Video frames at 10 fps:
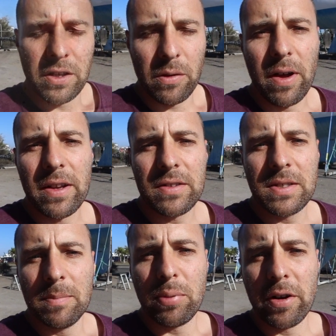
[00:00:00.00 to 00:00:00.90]
So the
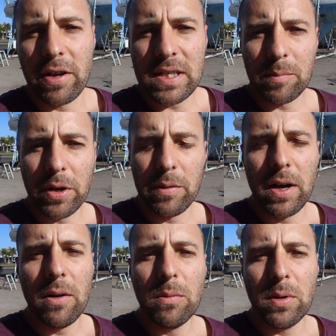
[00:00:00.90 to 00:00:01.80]
rudder's progressing pretty
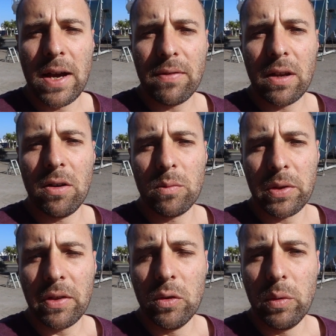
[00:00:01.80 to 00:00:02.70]
well. We'll have that on
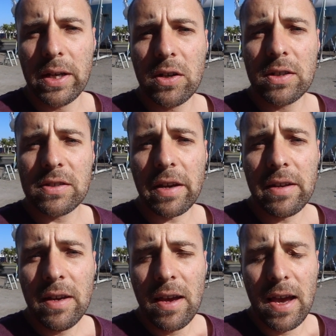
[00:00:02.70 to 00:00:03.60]
within the week, I'd
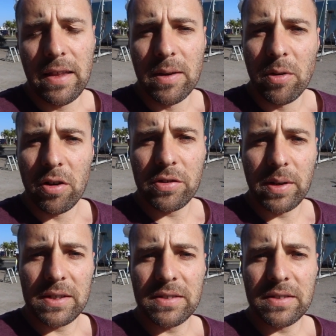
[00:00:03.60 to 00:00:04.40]
say, and then we're on to our